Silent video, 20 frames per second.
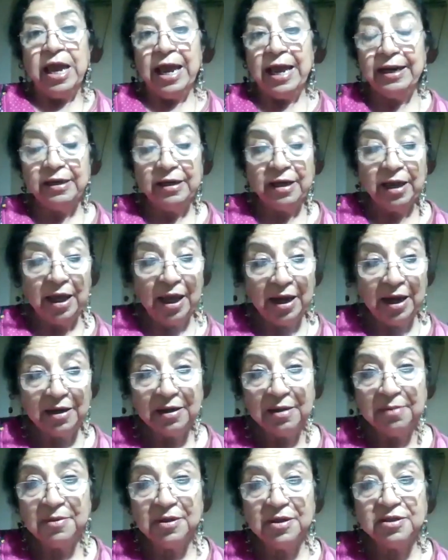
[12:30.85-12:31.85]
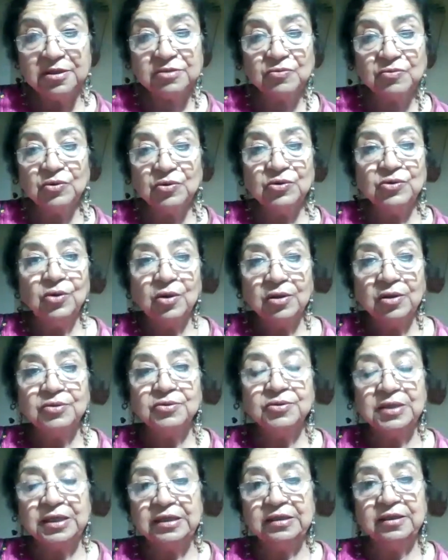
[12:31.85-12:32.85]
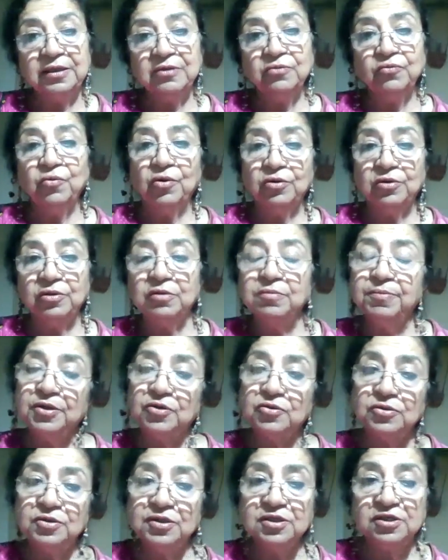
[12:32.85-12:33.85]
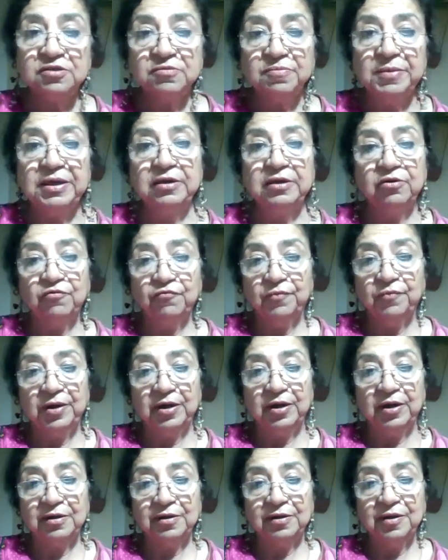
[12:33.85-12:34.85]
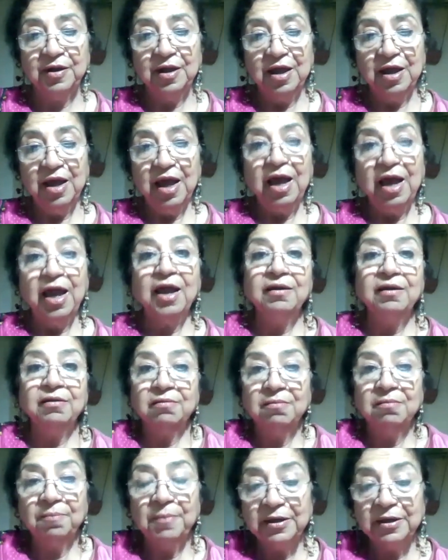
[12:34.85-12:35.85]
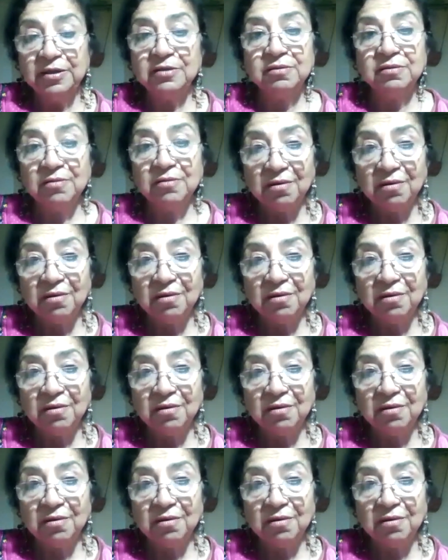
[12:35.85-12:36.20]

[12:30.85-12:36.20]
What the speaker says: And animals would not drink that water because it smelled of blood. And but